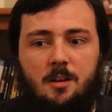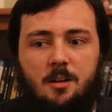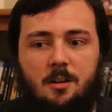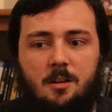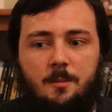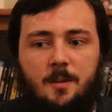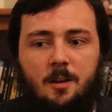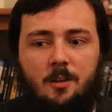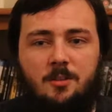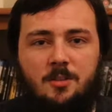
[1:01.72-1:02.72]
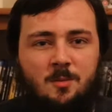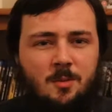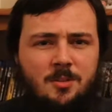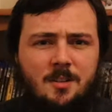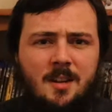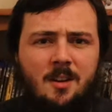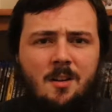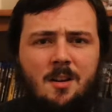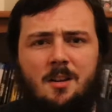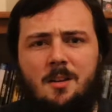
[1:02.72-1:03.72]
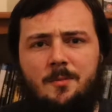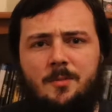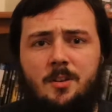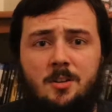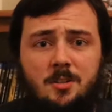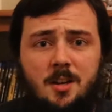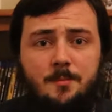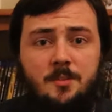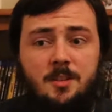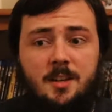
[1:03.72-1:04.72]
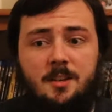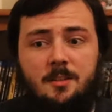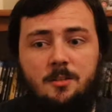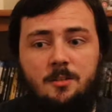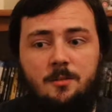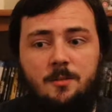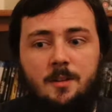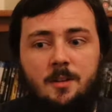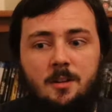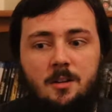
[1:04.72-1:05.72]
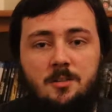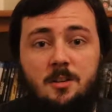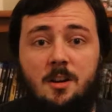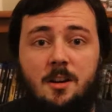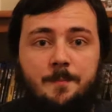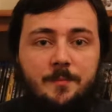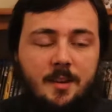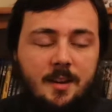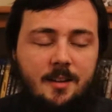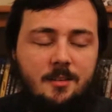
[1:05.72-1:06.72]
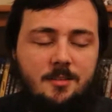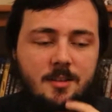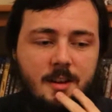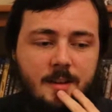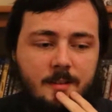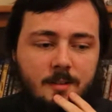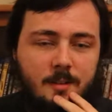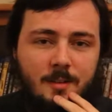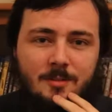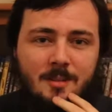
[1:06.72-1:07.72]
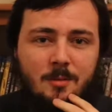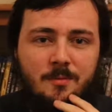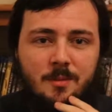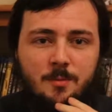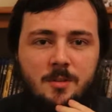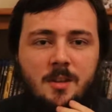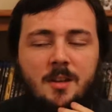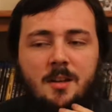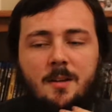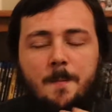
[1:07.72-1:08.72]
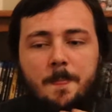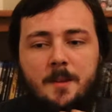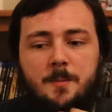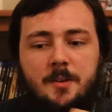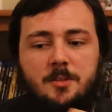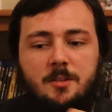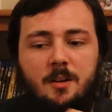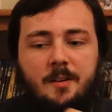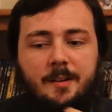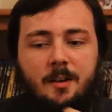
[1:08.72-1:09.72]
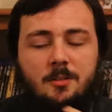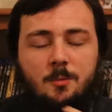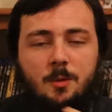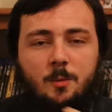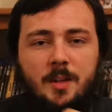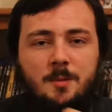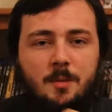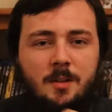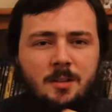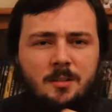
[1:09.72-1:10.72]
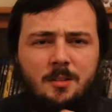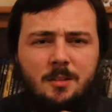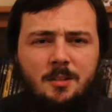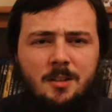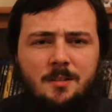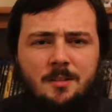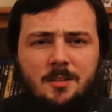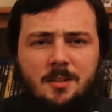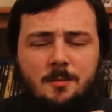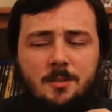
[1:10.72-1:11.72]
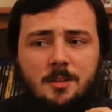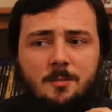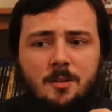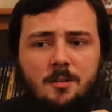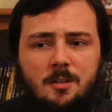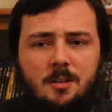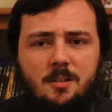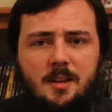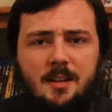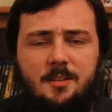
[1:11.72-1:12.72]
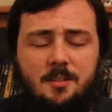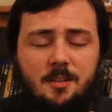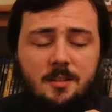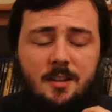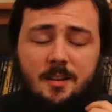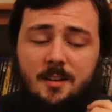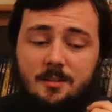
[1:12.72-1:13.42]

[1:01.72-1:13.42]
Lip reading: and I only just watched it now for the first time today on Sky. And yeah, I do that with films, especially that I don't want to waste money, going to see them at cinema. And yeah,